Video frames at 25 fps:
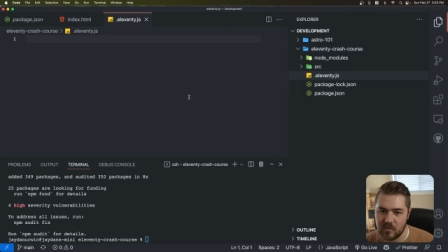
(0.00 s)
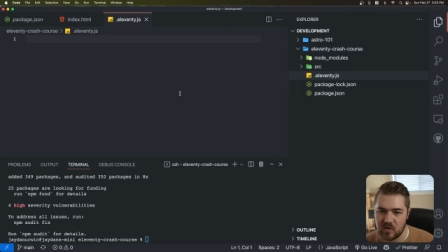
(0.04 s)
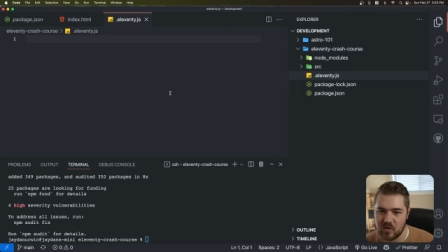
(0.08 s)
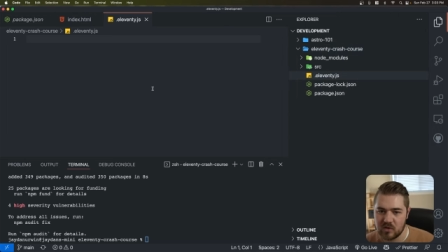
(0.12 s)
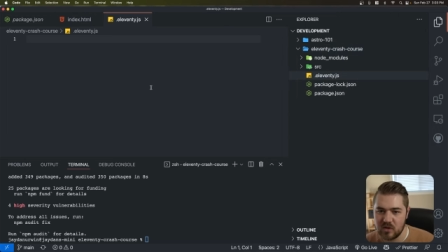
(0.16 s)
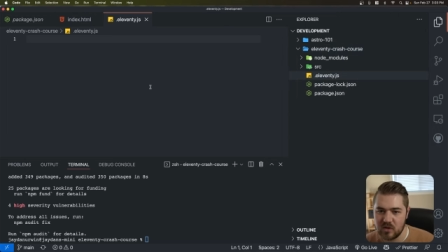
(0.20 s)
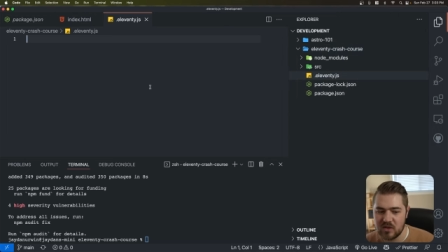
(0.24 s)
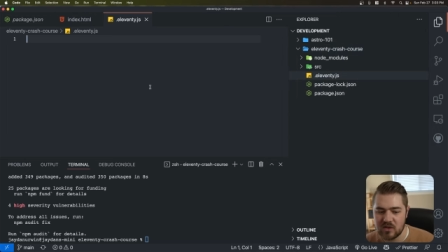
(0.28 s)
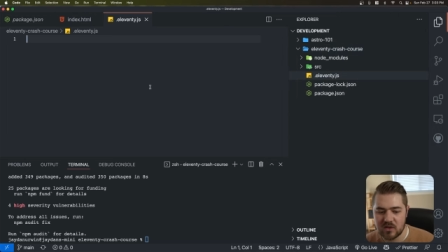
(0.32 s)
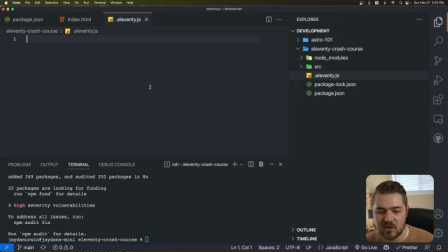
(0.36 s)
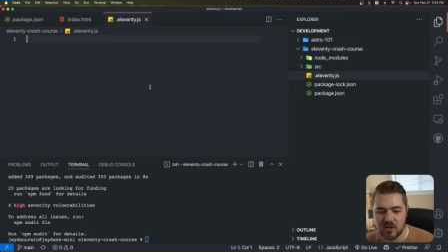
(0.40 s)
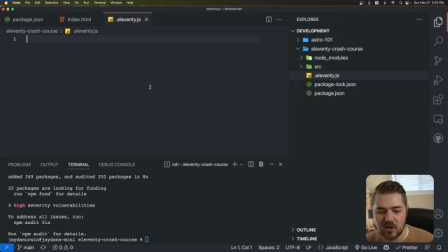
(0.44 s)

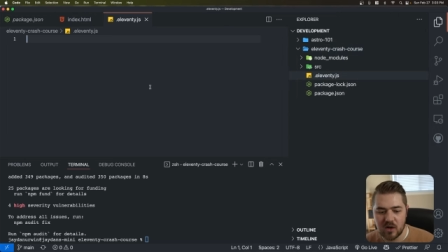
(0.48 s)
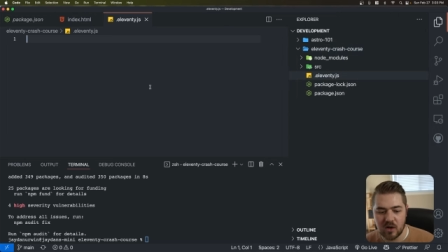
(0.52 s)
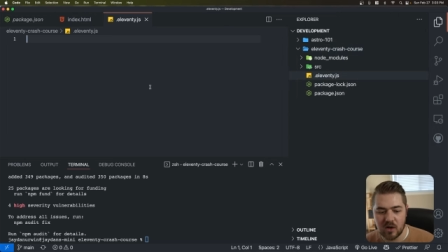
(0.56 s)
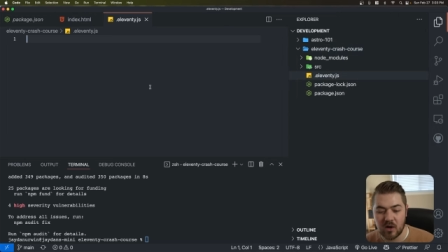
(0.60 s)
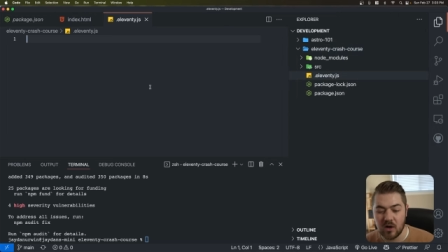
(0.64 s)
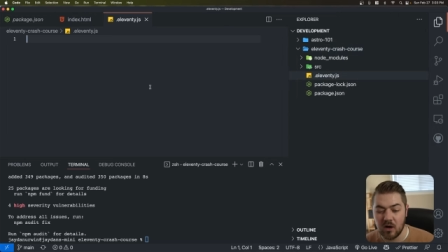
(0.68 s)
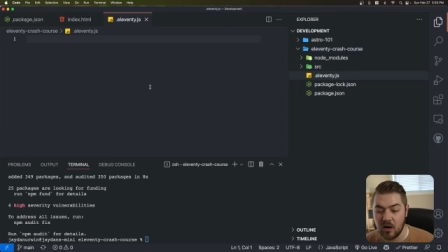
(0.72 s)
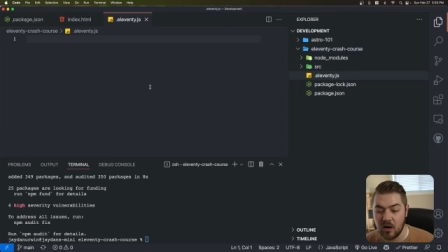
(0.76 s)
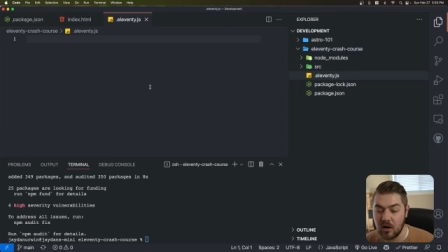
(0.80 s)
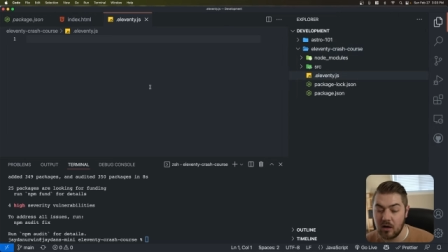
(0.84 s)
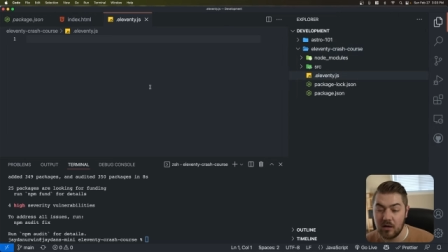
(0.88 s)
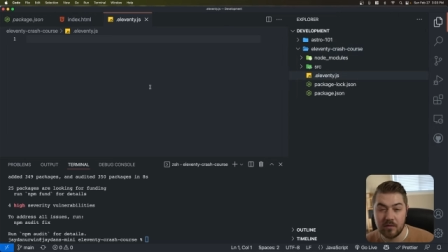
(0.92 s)
So this is our
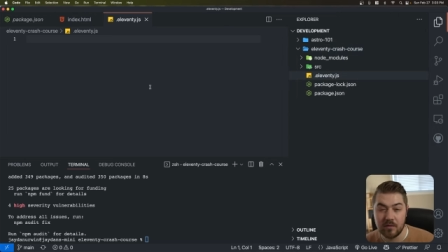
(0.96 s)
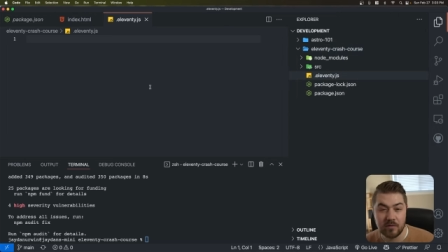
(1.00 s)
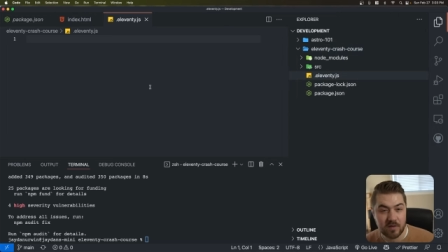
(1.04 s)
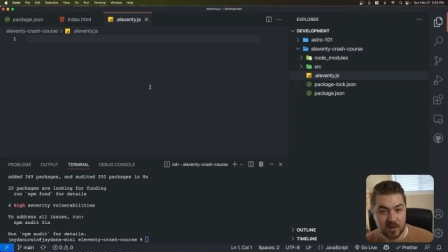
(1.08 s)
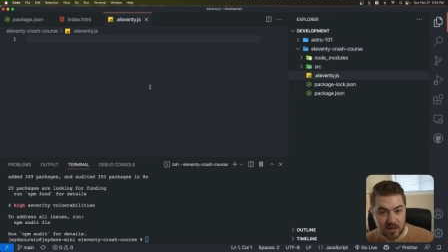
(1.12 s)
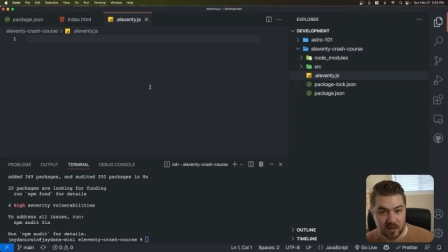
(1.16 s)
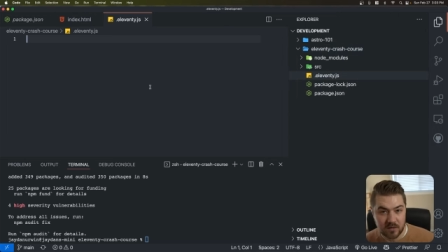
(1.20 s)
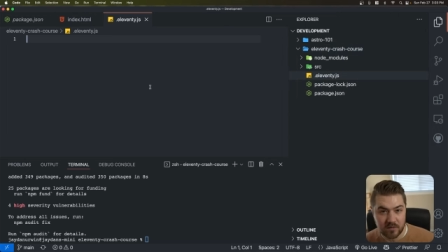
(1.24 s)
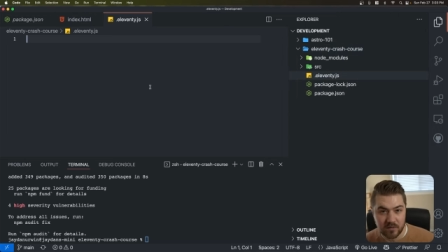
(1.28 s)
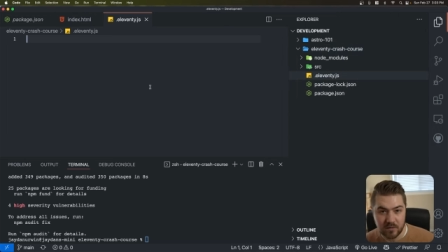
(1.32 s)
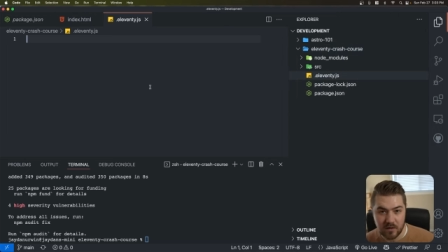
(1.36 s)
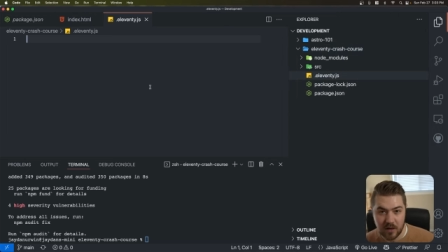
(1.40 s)

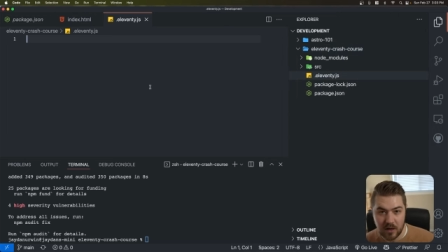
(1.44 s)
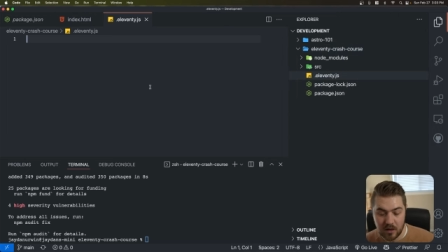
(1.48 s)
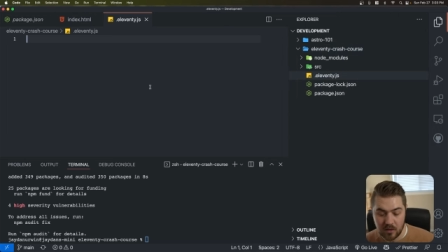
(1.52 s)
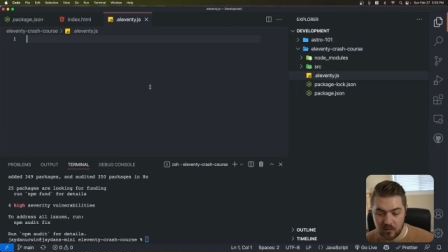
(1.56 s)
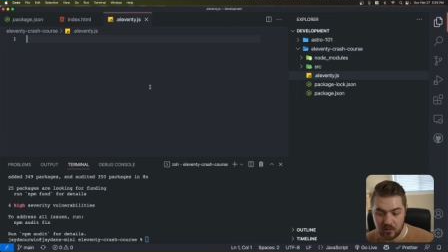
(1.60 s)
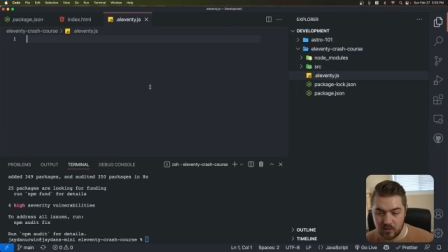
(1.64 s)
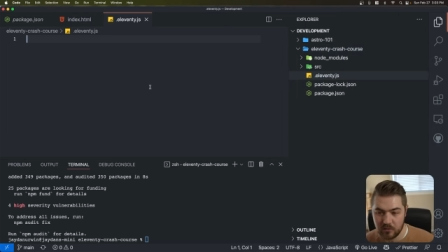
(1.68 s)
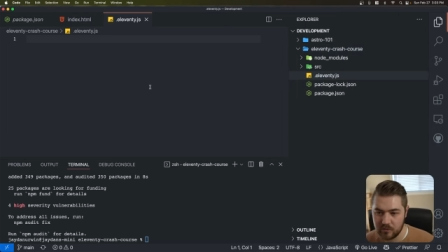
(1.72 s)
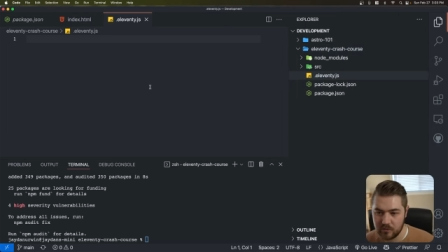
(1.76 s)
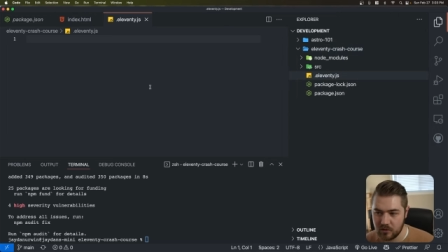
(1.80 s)
config file